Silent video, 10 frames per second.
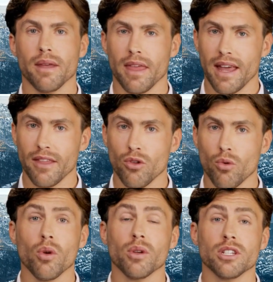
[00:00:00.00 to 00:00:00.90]
Get your
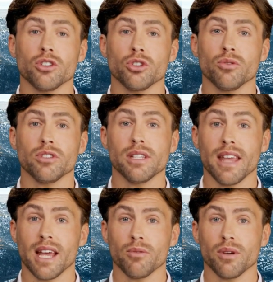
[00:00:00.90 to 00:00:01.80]
walking shoes and
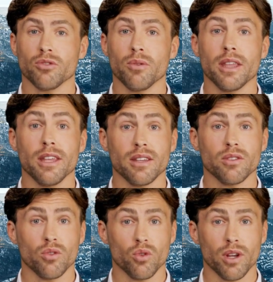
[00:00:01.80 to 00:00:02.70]
cameras ready.
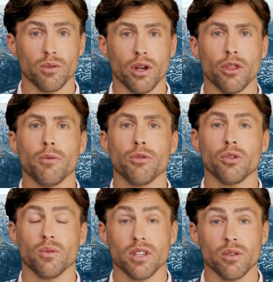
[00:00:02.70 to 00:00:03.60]
Norway welcomes
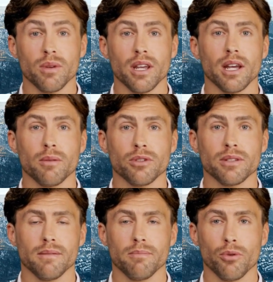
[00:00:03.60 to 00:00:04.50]
you with open arms,
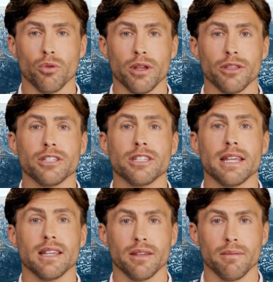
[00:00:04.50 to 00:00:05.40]
between the
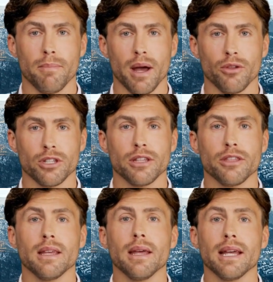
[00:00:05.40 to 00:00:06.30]
sea,
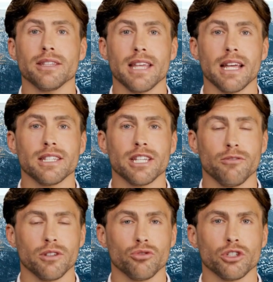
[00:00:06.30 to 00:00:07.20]
mountains, and
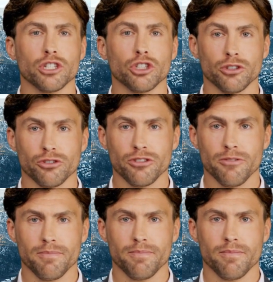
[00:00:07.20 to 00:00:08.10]
Scandinavian traditions.
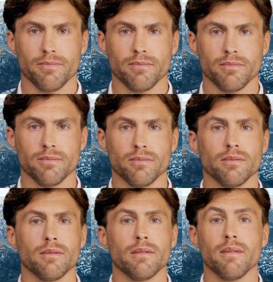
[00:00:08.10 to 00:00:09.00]

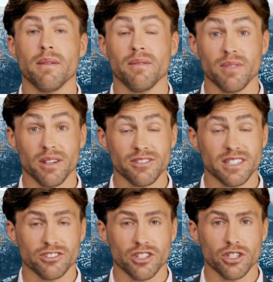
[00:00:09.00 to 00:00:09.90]
First
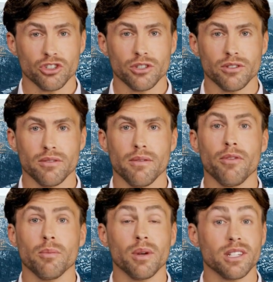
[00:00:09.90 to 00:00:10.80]
excursion,
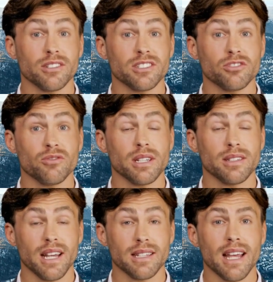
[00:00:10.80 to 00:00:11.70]
the Bergen district
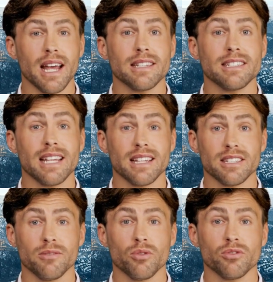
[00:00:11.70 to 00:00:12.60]
and the
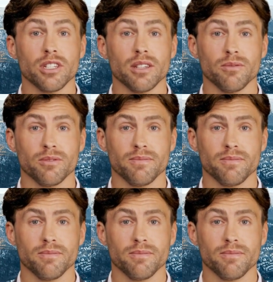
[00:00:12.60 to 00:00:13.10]
Hanseatic Museum.